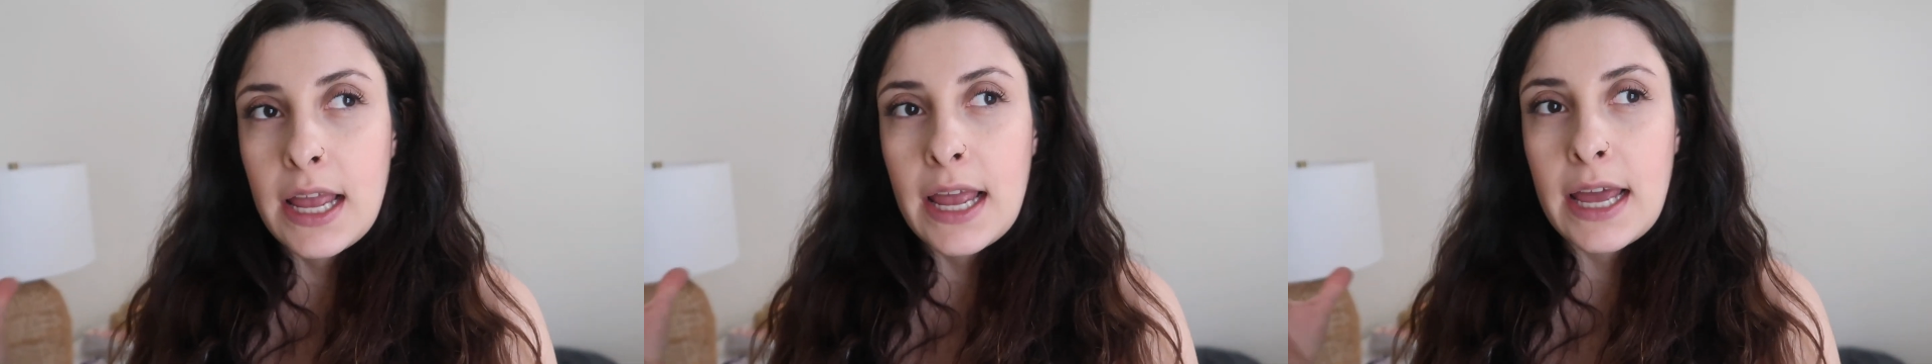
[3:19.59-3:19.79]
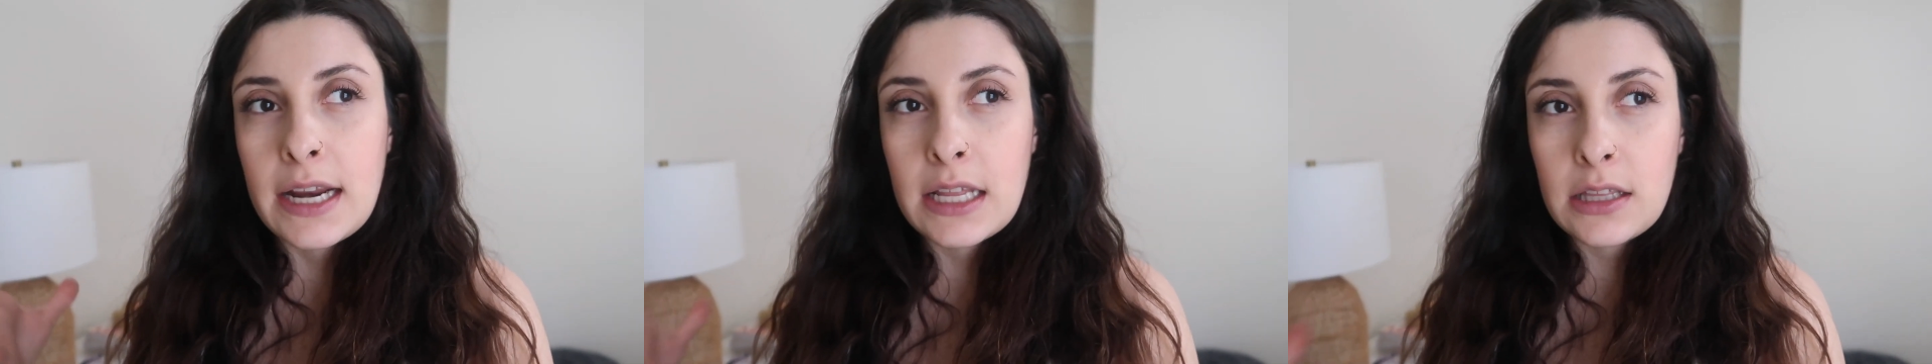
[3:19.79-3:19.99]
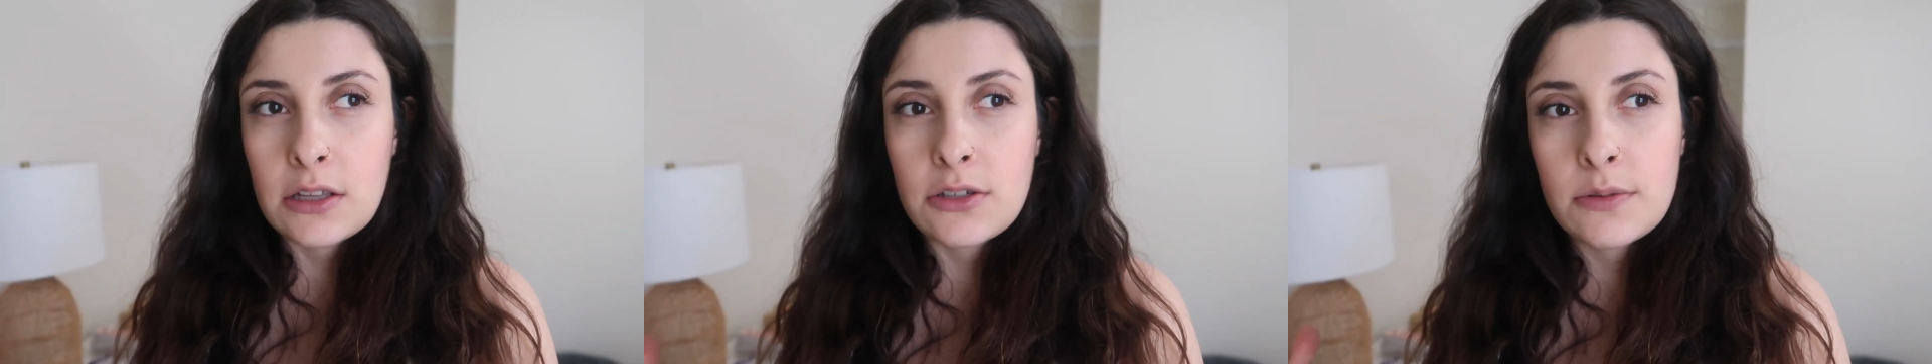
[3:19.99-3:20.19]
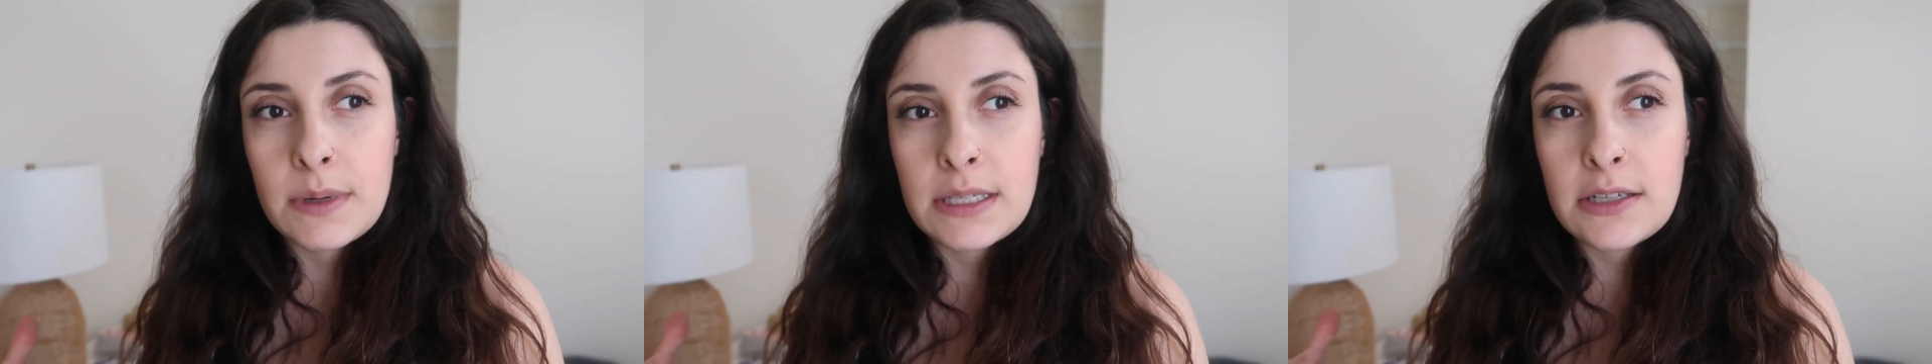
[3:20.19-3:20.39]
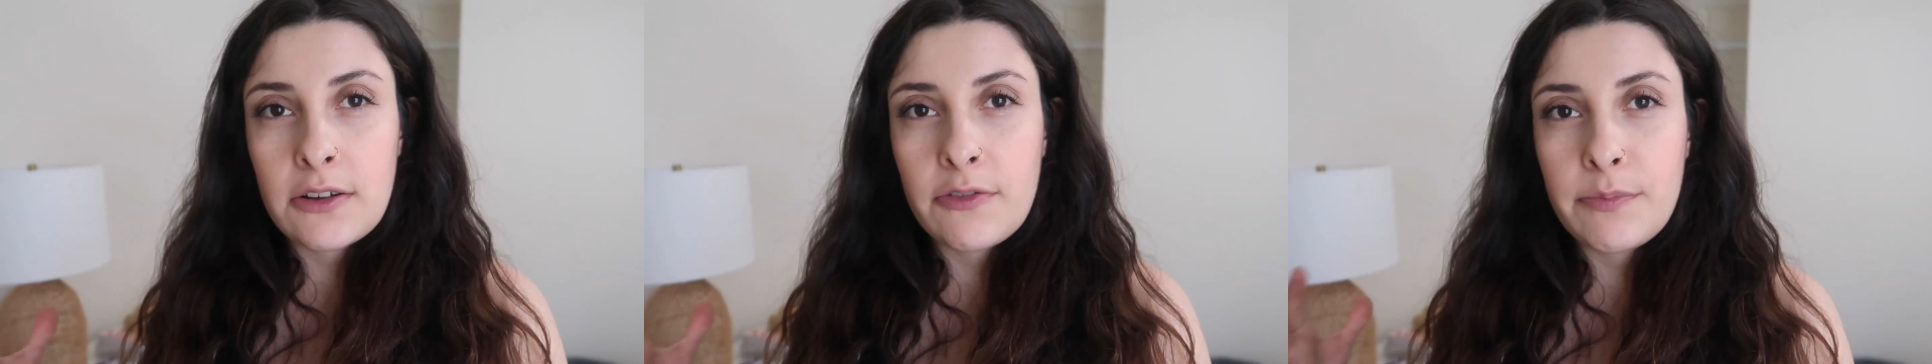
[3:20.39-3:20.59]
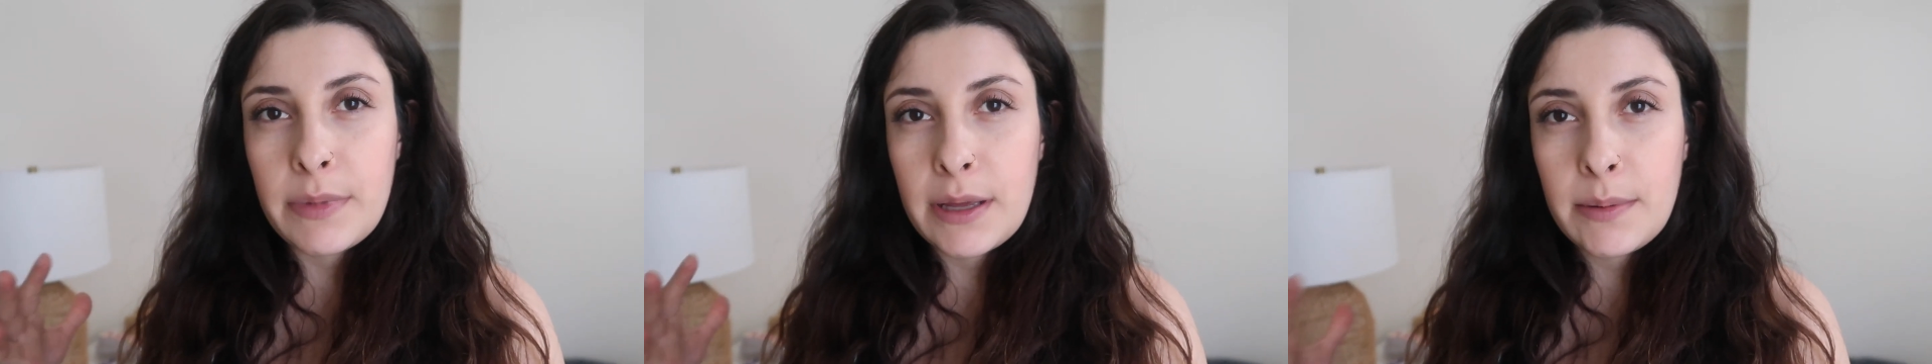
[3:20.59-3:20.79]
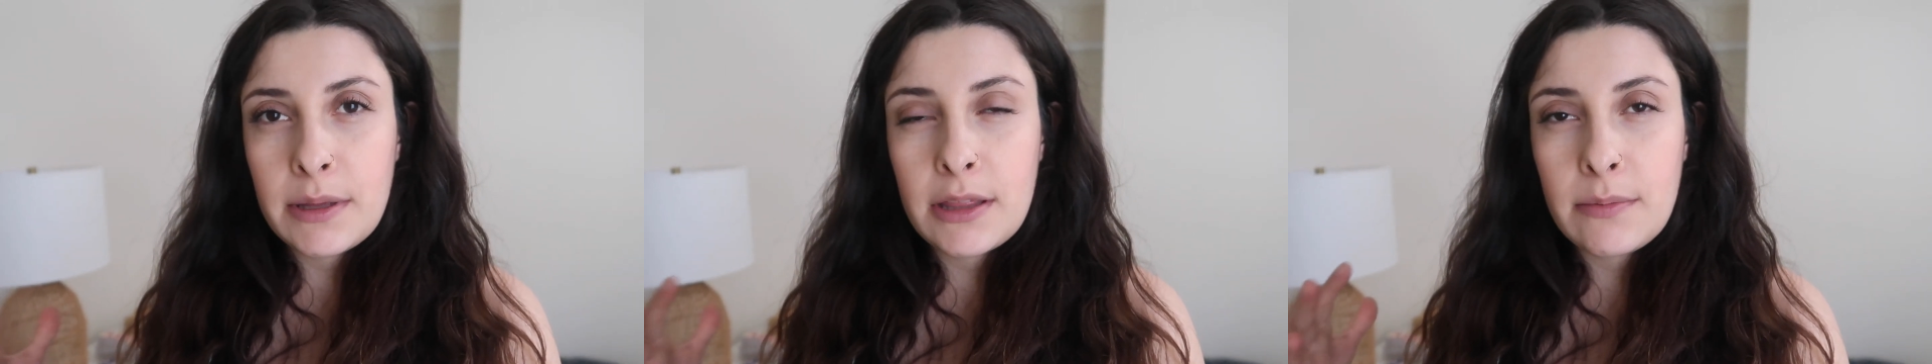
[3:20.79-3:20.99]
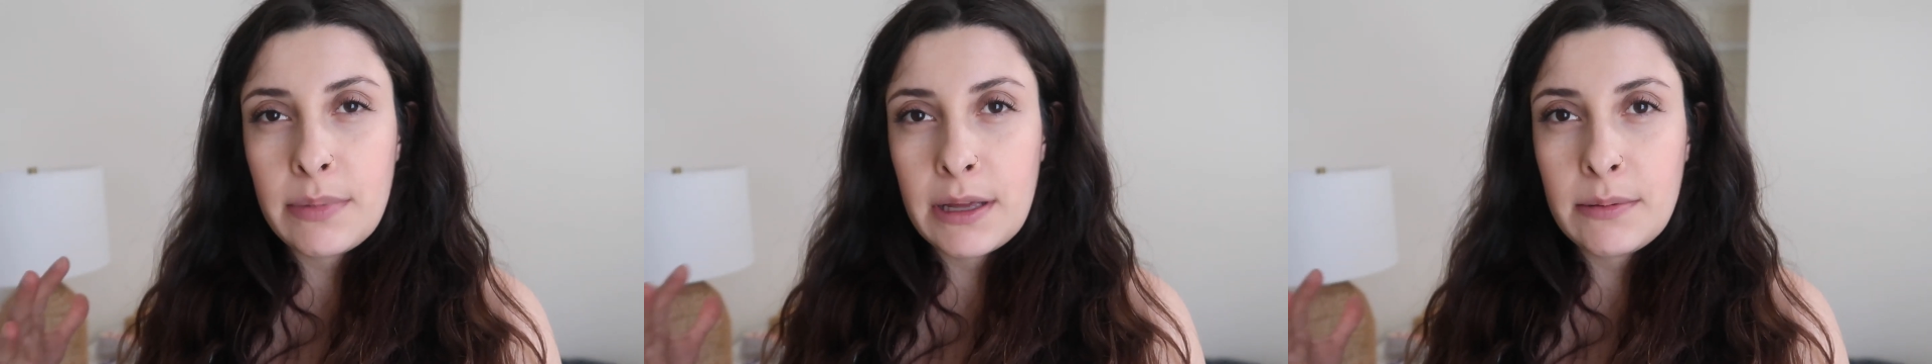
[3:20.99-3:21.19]
and I thought to myself, maybe
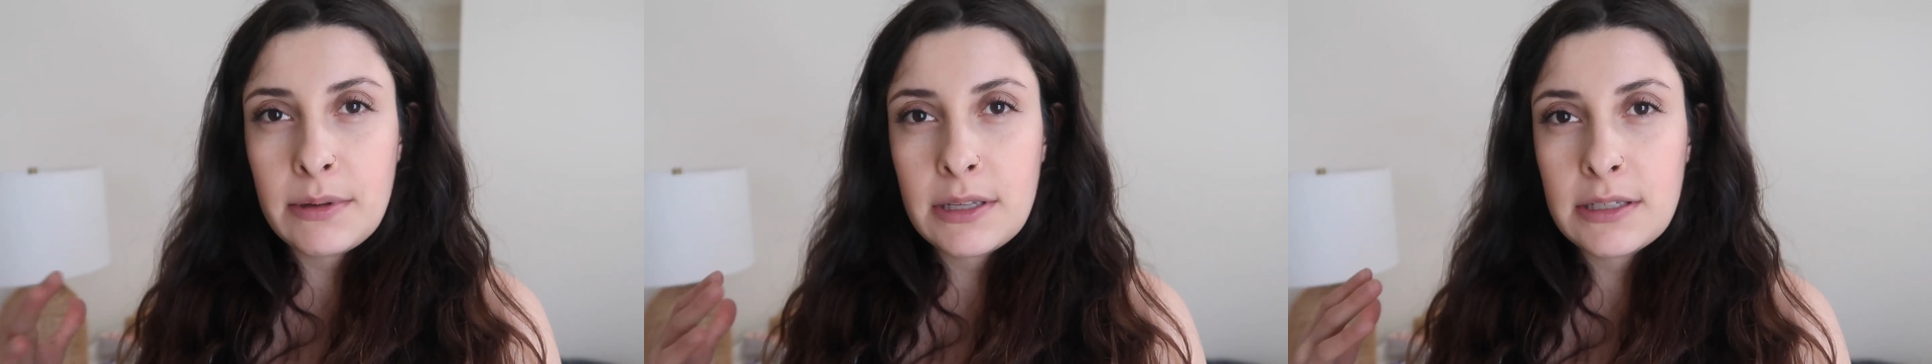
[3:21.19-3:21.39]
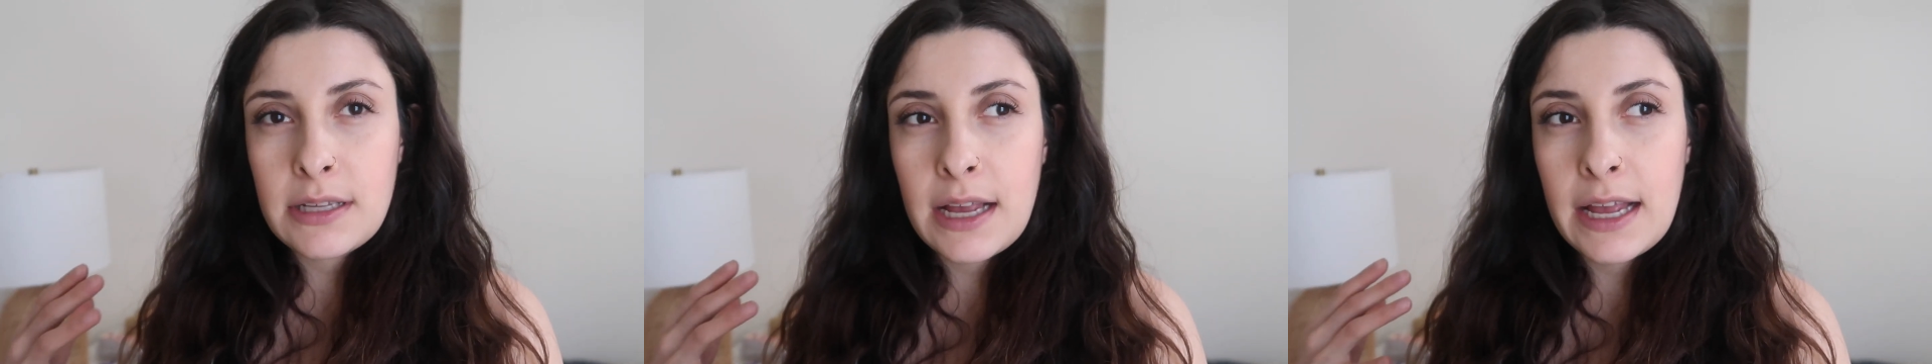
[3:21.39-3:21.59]
the baby's